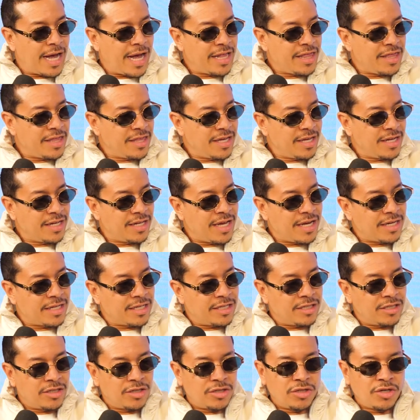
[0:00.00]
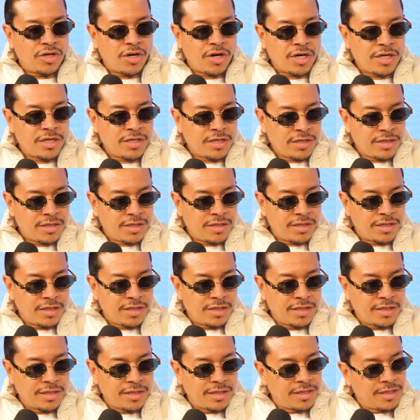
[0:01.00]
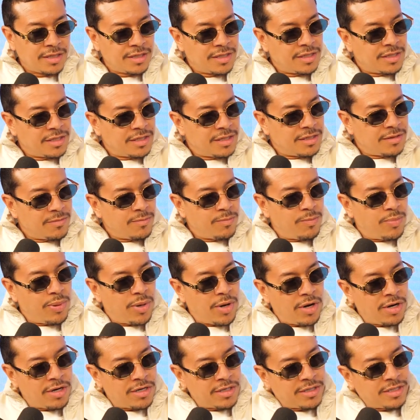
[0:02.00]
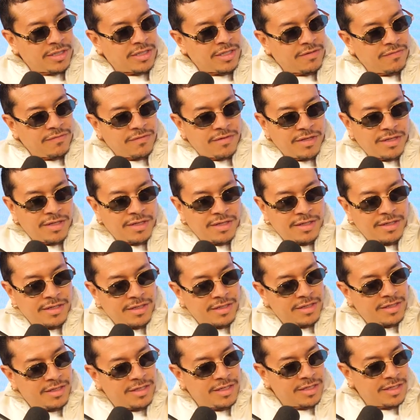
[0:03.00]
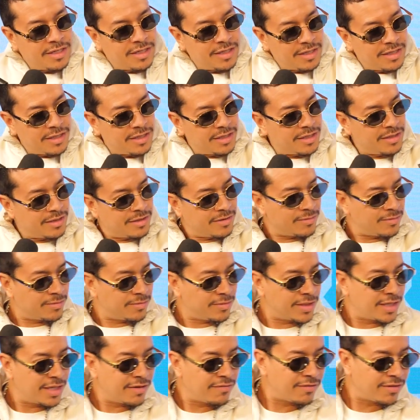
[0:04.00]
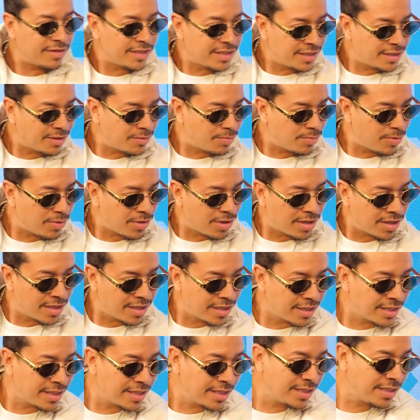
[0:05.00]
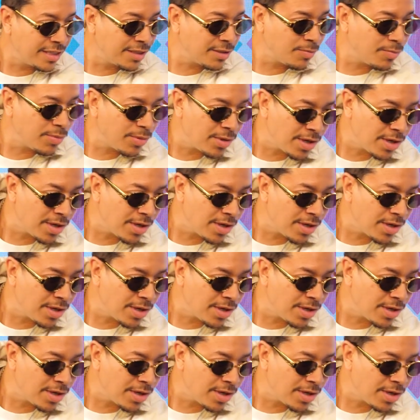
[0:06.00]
I think that the darker parts of the whatever this part and this